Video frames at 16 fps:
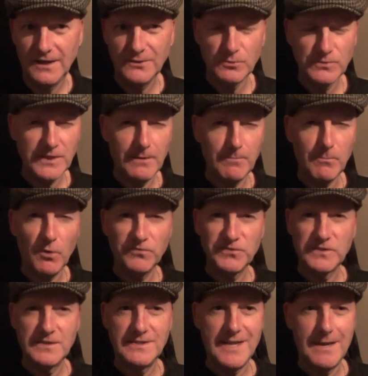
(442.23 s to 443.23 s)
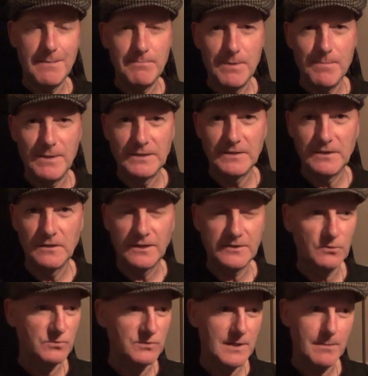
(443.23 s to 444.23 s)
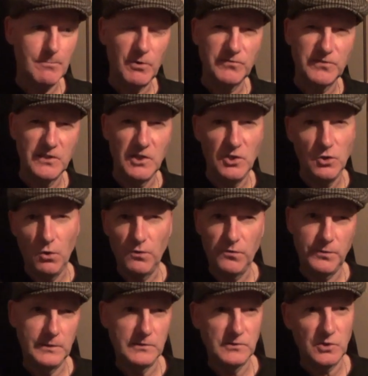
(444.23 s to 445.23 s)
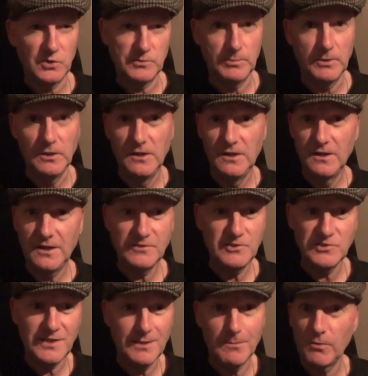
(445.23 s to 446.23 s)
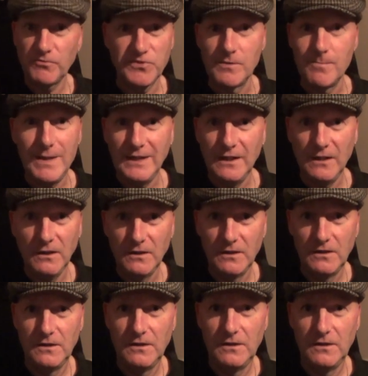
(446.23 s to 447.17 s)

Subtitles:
I don't say I'm off to the Denby mental. I don't say I'm off to the North Wales Hospital. I'll just say I'm off to the mental.